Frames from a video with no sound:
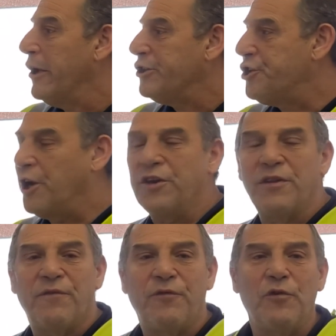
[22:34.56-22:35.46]
Check
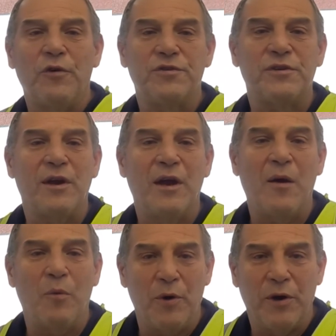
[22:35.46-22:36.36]
the forks
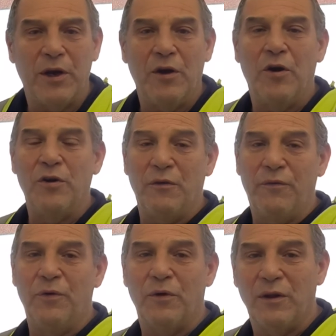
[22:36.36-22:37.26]
are working on your
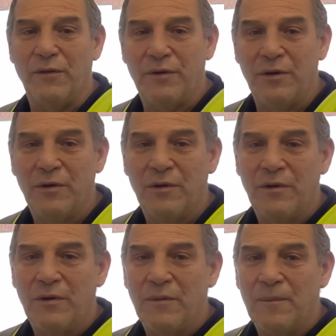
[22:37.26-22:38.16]
forklift.
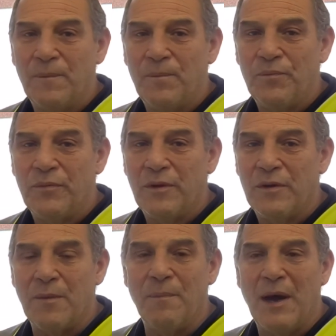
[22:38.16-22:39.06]

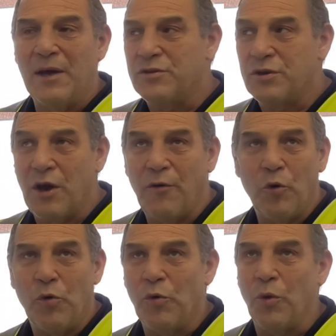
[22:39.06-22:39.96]
The mast go
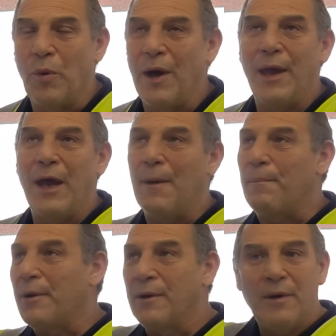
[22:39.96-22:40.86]
all the way
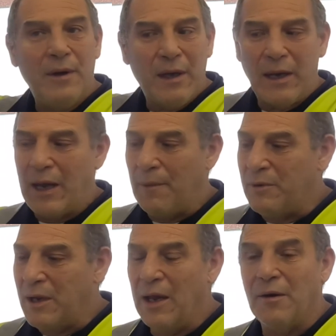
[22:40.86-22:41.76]
up, come
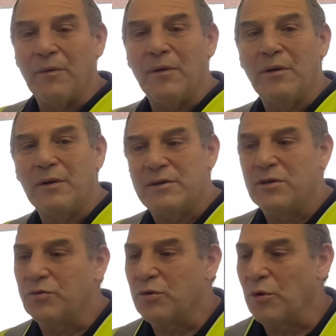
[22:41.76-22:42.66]
down,
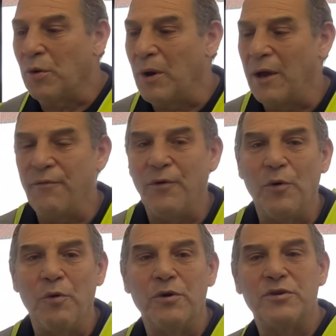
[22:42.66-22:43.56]
tilt all the way
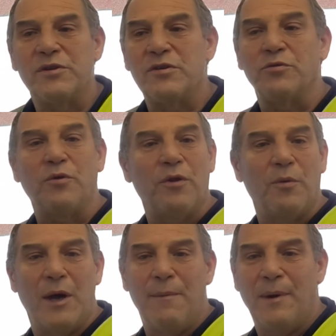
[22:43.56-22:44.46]
forwards, tilt all the
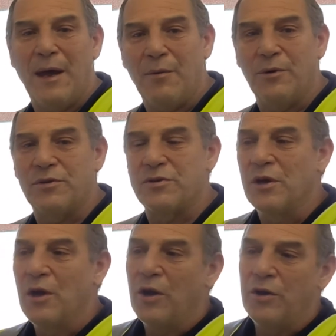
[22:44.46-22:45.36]
way backwards.
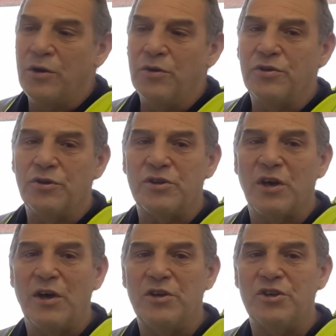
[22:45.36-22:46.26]
Use your
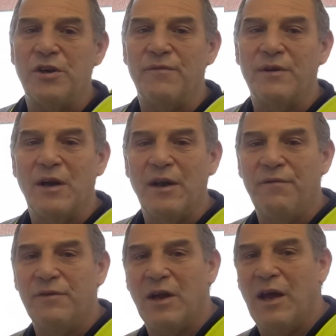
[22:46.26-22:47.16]
side shift,
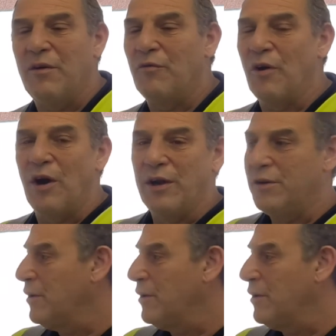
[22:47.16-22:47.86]
left and right.